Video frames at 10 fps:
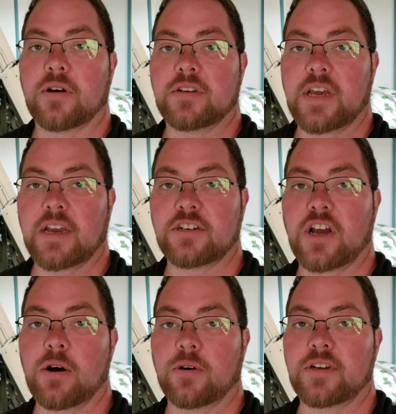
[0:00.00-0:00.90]
to take a
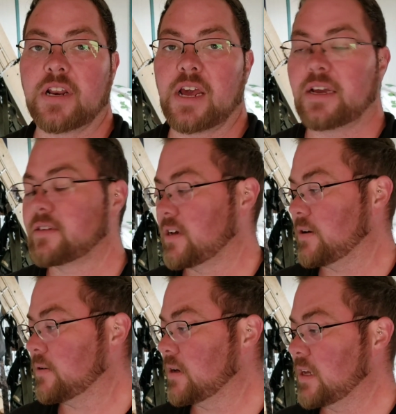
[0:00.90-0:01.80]
shower today,
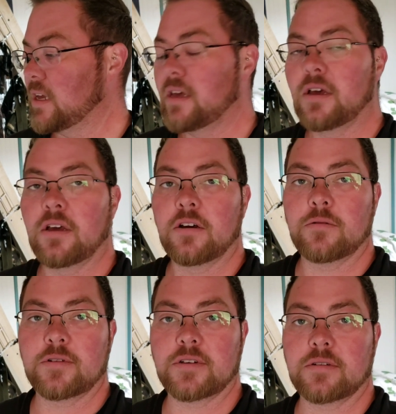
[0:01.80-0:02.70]
so,
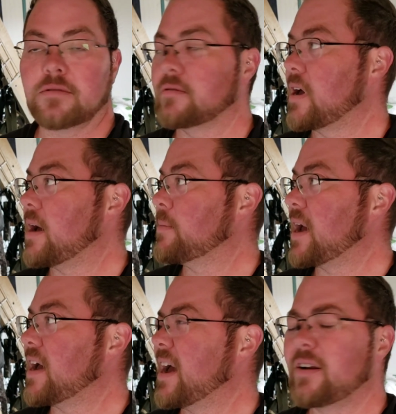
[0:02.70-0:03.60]
well, I'm
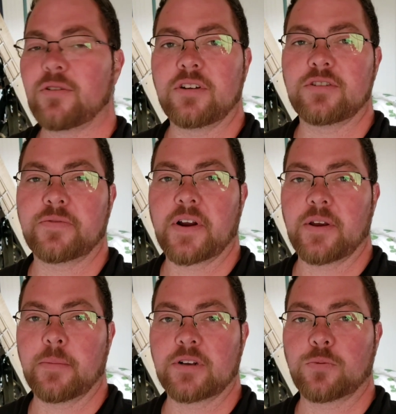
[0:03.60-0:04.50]
not, I don't use
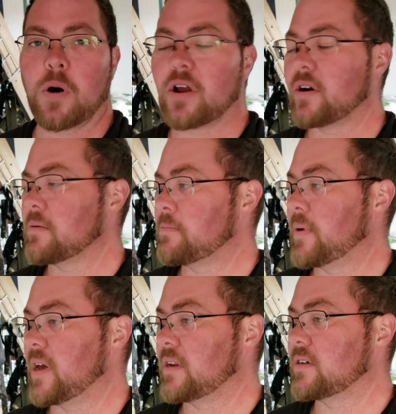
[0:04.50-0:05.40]
very much water,
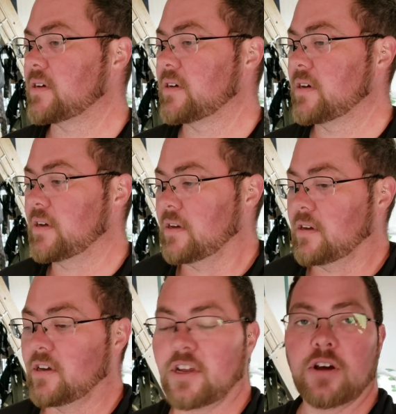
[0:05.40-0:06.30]
but,
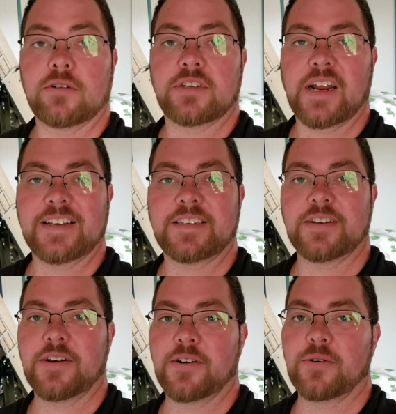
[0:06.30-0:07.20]
you know, it's nice
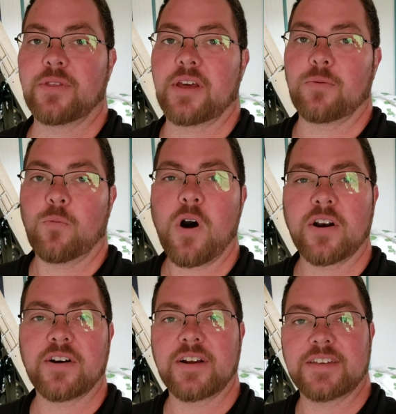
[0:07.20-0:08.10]
to know that
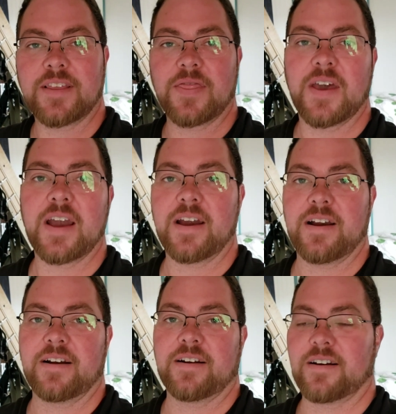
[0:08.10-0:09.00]
water is
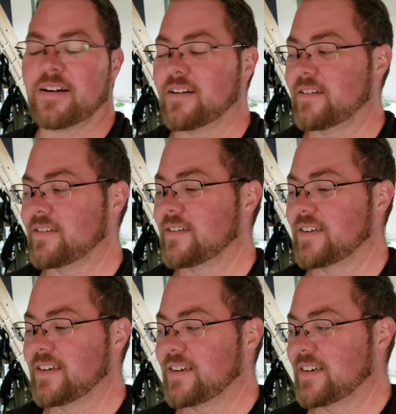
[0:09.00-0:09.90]
there.
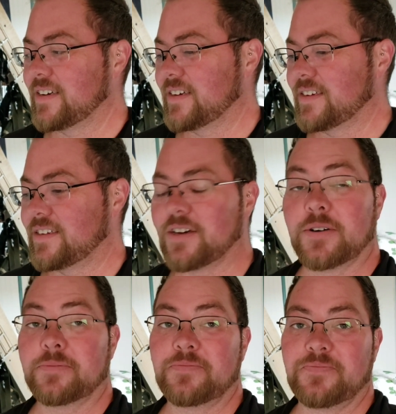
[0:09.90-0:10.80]

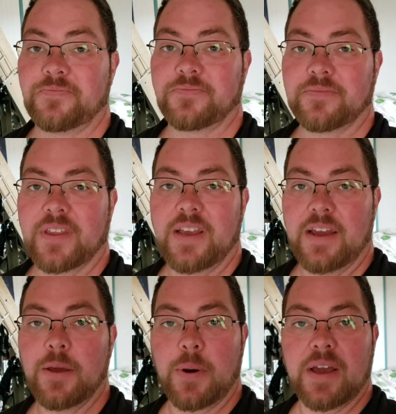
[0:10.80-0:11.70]
So,
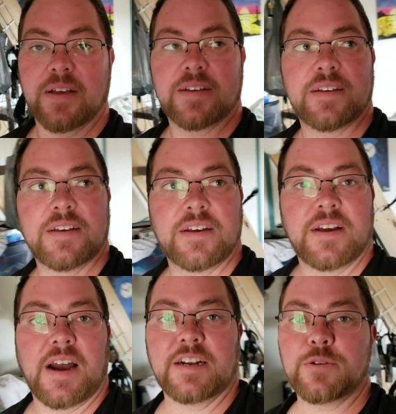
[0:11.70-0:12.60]
anyway,
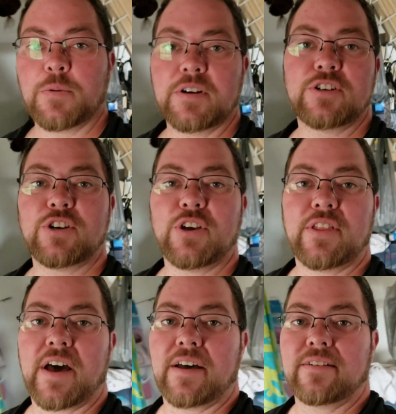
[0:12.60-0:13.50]
I just wanted to show you
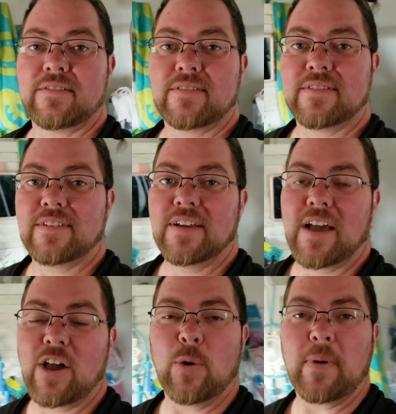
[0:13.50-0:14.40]
that.
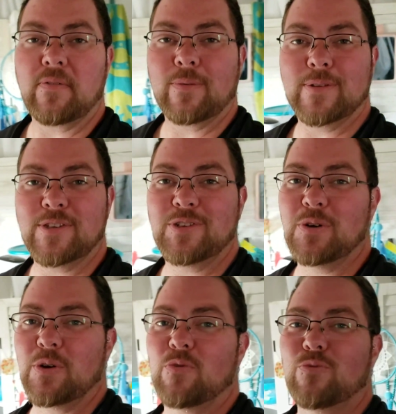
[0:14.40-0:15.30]
I hope everyone's
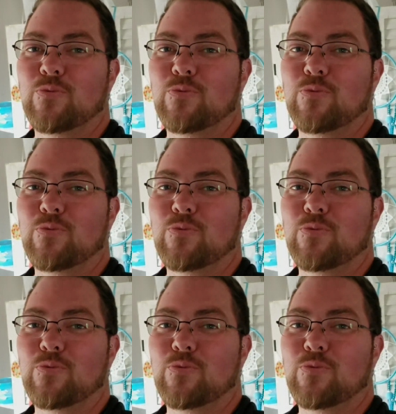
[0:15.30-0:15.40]
doing